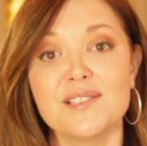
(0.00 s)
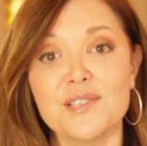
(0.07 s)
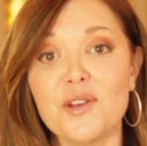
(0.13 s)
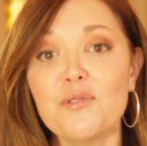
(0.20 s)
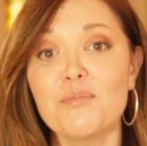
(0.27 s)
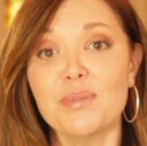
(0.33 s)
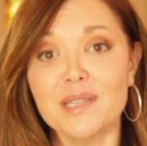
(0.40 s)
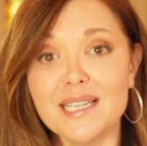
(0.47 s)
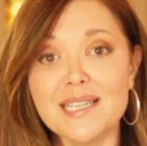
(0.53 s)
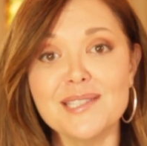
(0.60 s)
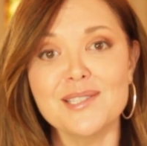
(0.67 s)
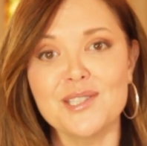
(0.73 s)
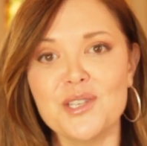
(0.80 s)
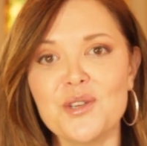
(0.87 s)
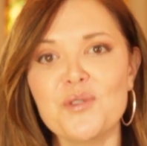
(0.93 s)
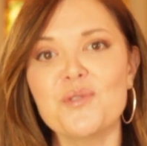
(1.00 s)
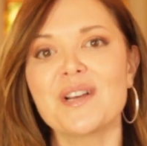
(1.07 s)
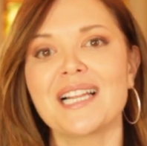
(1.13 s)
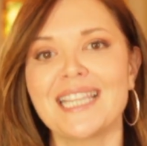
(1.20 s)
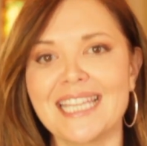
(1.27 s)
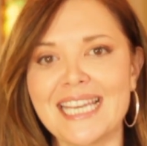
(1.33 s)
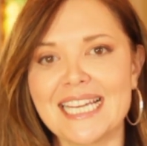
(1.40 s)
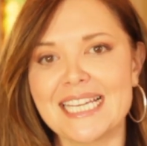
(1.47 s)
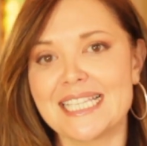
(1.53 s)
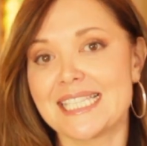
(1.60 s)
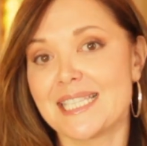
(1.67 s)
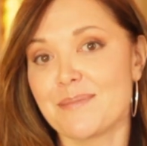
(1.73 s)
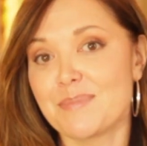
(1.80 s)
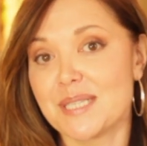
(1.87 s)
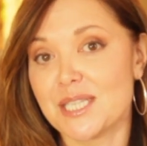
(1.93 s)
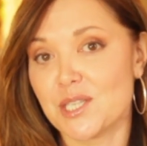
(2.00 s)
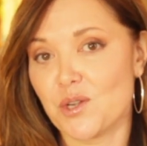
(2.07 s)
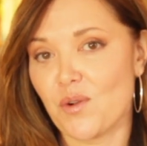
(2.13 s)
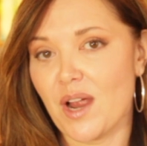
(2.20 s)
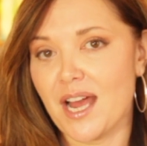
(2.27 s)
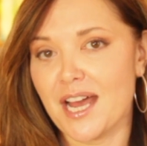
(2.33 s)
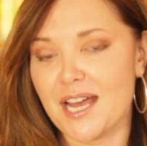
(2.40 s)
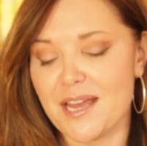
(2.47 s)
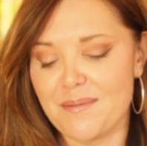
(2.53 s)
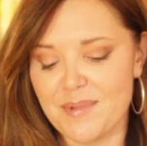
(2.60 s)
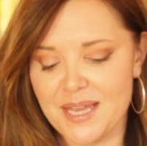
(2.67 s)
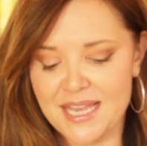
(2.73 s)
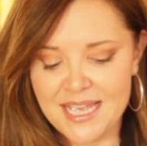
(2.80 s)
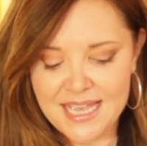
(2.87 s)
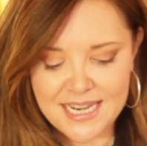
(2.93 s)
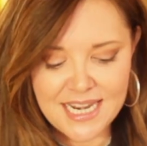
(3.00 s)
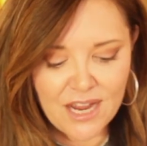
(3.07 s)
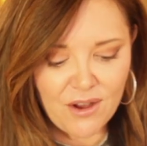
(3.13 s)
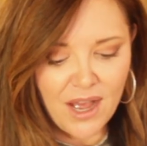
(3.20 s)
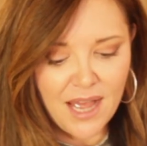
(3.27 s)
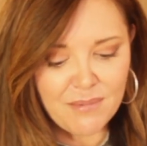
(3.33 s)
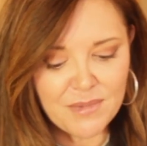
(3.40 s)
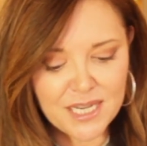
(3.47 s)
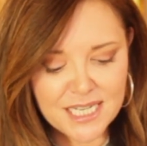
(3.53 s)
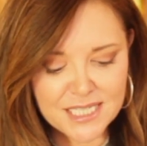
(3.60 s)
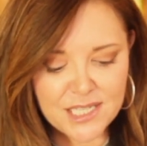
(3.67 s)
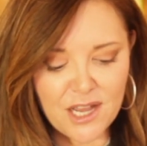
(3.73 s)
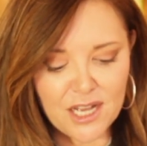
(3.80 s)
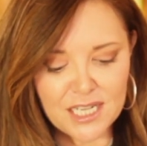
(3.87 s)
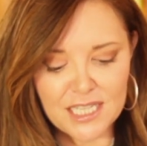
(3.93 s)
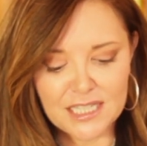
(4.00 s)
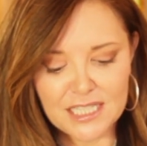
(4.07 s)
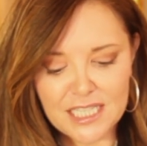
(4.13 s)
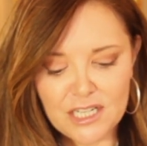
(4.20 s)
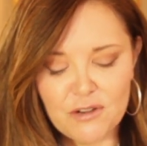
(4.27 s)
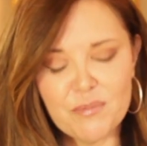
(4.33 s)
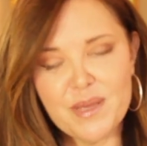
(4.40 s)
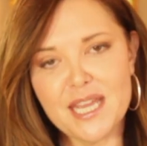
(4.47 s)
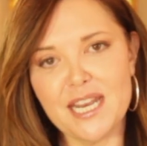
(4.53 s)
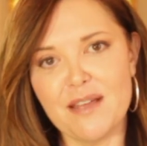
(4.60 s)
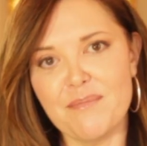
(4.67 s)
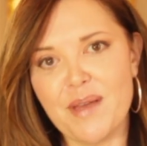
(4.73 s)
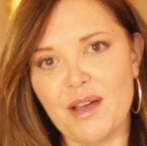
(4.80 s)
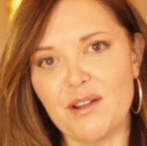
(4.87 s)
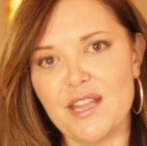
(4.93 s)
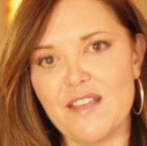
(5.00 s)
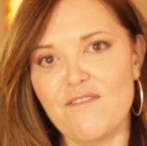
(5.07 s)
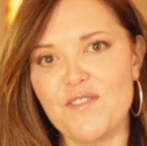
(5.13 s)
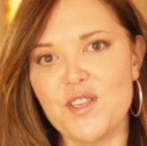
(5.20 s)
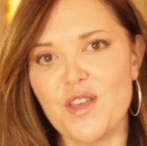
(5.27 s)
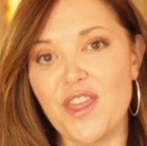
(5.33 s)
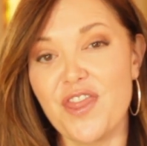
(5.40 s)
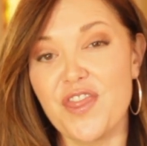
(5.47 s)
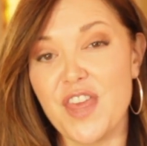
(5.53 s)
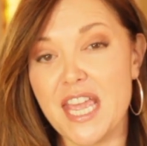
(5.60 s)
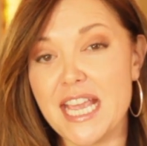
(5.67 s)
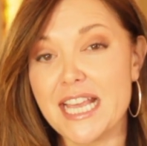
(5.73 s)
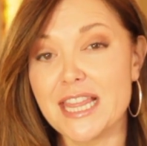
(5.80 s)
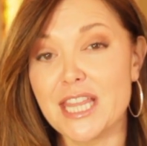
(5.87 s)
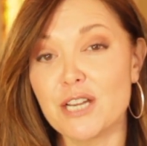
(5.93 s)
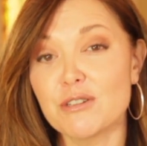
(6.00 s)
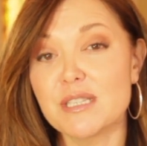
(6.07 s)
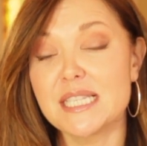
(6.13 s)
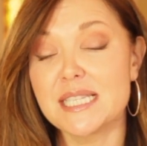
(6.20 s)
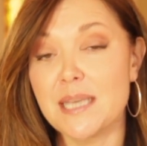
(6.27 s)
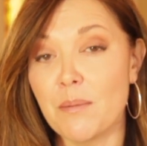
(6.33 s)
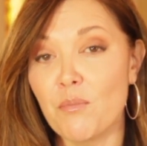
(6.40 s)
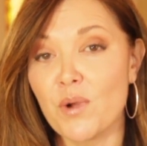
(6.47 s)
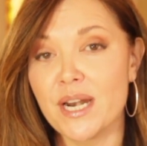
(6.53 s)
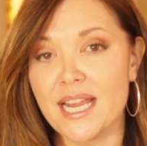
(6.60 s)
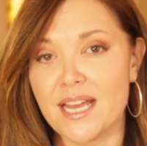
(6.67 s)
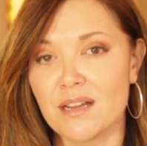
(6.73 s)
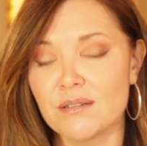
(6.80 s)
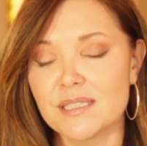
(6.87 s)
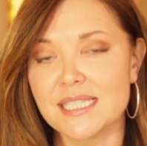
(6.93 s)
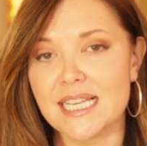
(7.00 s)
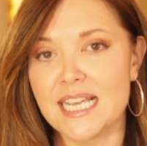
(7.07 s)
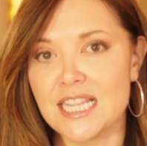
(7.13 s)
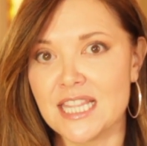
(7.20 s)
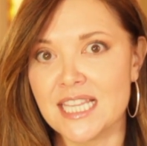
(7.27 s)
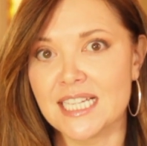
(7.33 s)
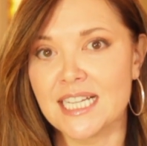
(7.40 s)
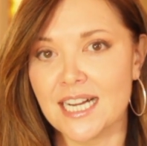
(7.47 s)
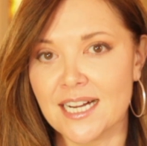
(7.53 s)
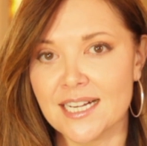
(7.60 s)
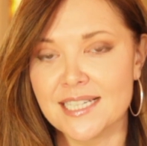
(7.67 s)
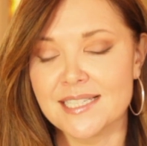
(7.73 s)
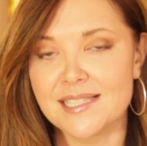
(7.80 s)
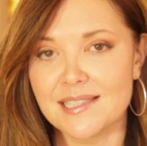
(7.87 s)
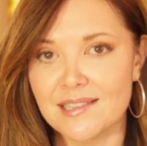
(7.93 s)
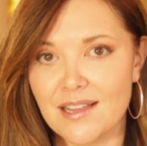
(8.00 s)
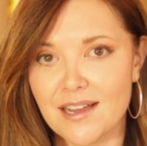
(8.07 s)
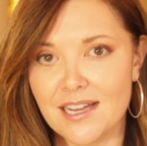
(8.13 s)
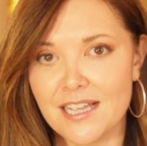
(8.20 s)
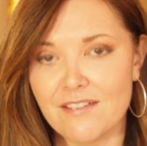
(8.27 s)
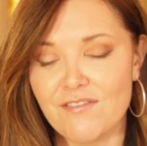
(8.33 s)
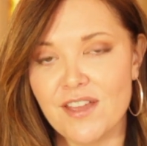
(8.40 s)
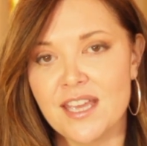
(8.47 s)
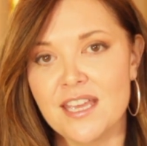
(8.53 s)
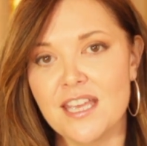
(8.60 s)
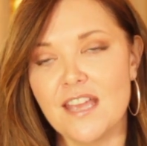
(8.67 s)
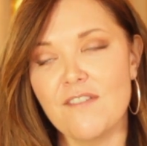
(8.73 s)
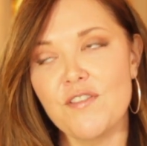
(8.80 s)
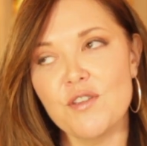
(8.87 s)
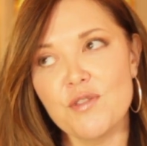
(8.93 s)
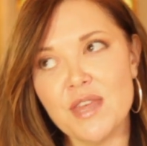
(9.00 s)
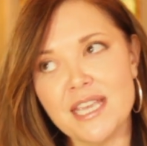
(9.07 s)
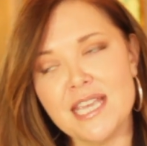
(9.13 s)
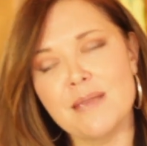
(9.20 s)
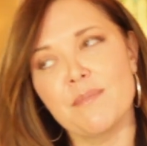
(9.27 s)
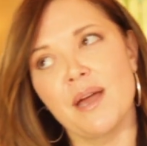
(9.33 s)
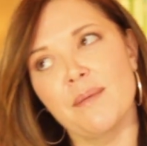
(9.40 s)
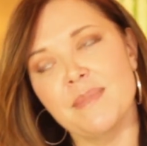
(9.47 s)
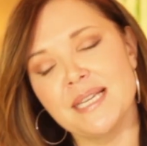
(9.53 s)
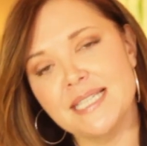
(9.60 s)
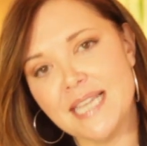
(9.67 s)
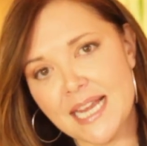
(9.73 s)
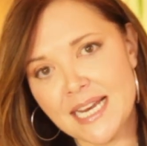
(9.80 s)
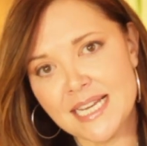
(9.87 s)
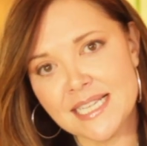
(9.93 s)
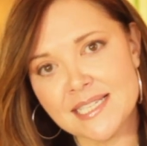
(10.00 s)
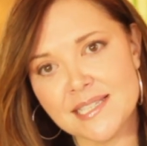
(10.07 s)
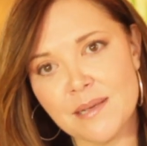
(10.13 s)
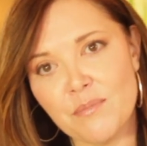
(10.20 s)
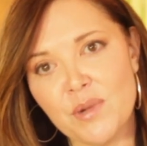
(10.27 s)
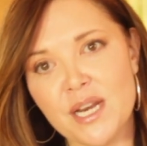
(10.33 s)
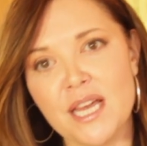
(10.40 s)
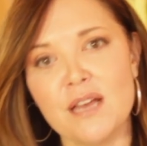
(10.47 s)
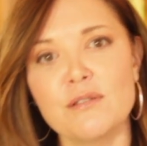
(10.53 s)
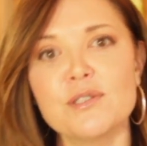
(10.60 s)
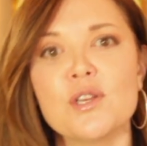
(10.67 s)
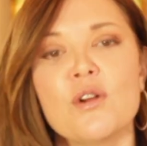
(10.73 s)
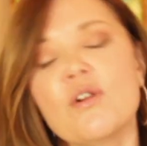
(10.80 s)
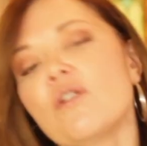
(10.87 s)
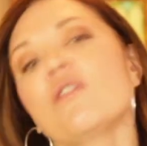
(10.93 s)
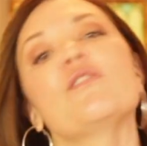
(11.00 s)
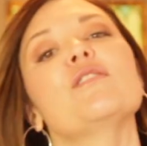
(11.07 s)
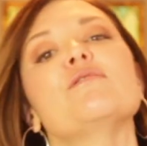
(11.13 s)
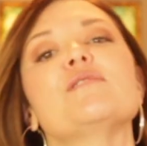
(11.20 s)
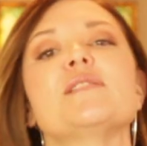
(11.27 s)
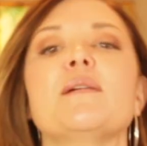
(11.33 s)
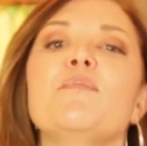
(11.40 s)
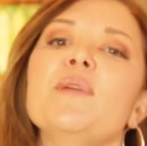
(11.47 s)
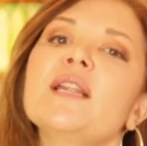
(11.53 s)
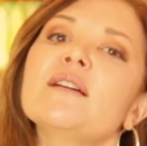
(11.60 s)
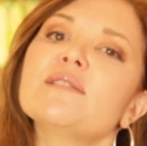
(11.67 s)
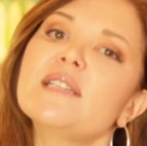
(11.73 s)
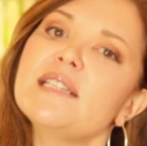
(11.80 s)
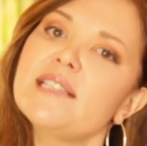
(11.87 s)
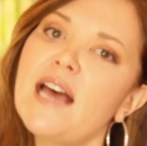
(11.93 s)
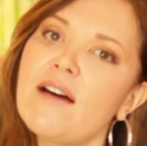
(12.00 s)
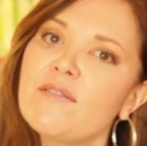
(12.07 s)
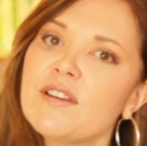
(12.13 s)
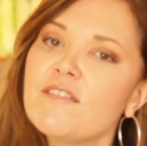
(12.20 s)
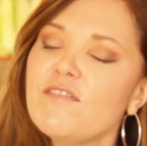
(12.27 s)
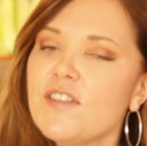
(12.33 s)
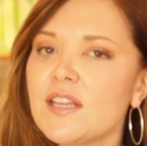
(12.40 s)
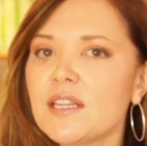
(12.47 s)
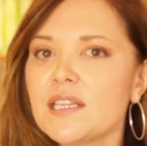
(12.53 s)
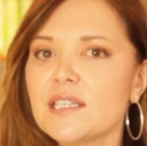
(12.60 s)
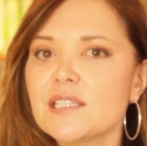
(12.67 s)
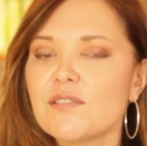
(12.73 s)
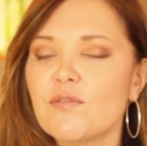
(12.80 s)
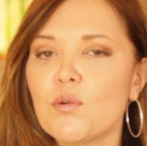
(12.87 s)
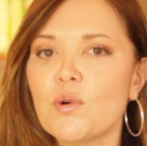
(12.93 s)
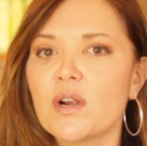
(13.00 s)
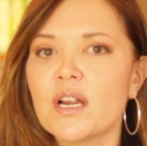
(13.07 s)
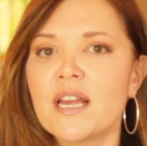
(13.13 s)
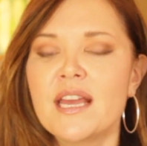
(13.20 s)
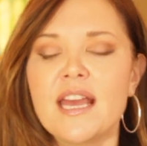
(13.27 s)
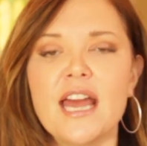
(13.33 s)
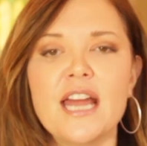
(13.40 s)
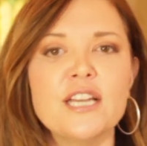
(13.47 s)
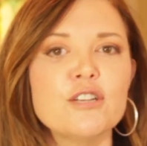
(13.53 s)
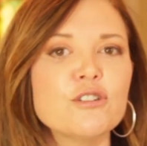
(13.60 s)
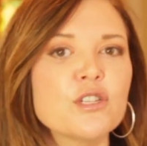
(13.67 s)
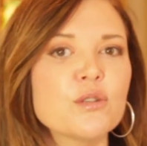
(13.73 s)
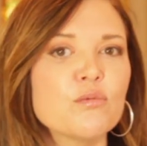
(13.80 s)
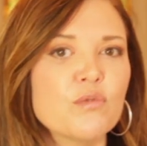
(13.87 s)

So please do click subscribe. Now, I'm going to talk a little bit about if you think there's someone else in the guy's life. If you think he might be dating someone else, or there's someone else he's having feelings for and you're just